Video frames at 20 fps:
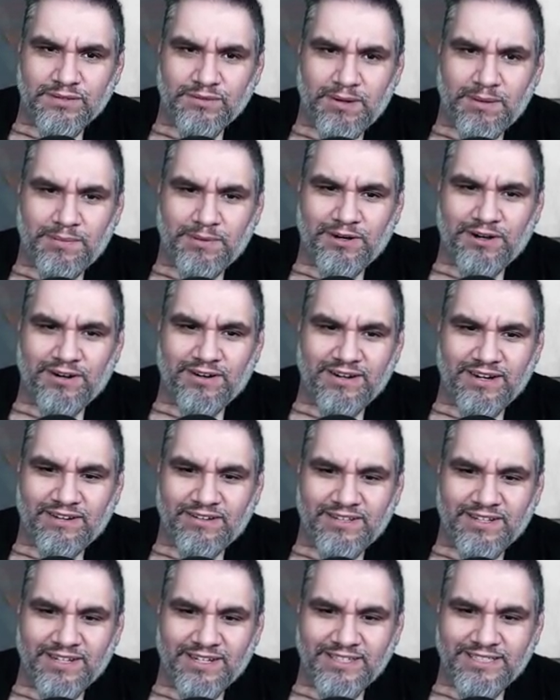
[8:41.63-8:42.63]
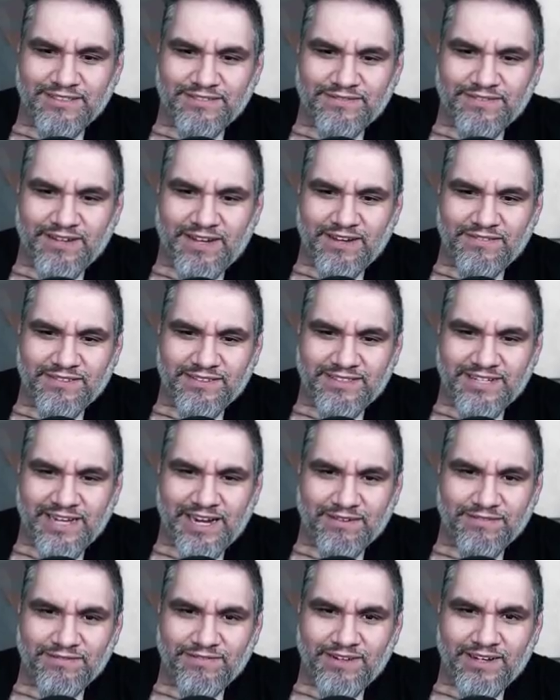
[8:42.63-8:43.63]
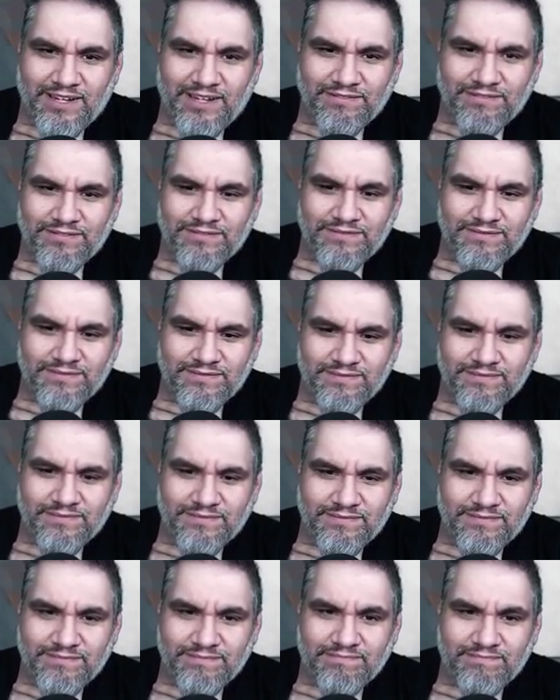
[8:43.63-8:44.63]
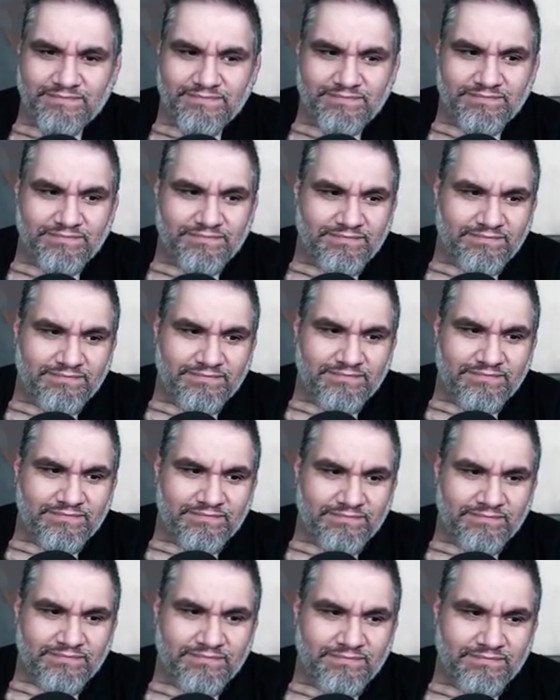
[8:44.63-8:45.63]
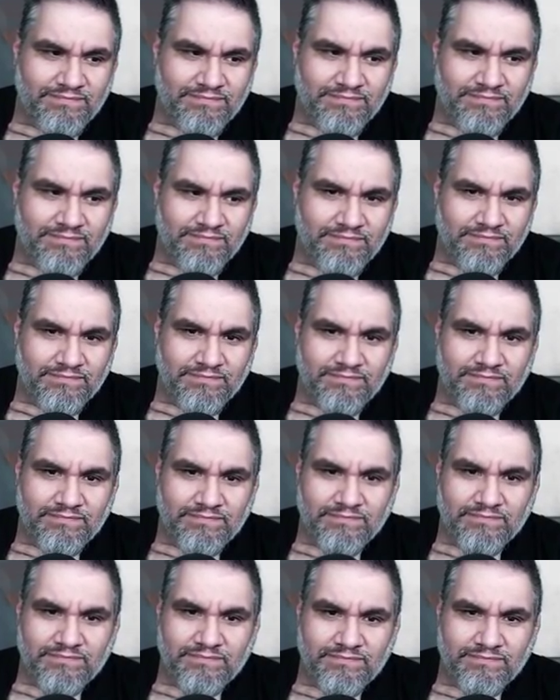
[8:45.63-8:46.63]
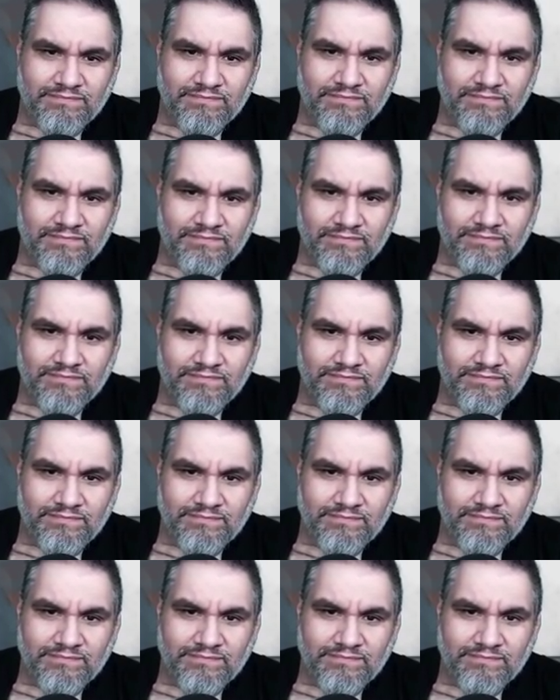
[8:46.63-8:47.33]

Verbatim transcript: What about Bogardan Hellkite? Deal five and attack for five? Oh man, Annihilate four is pretty strong.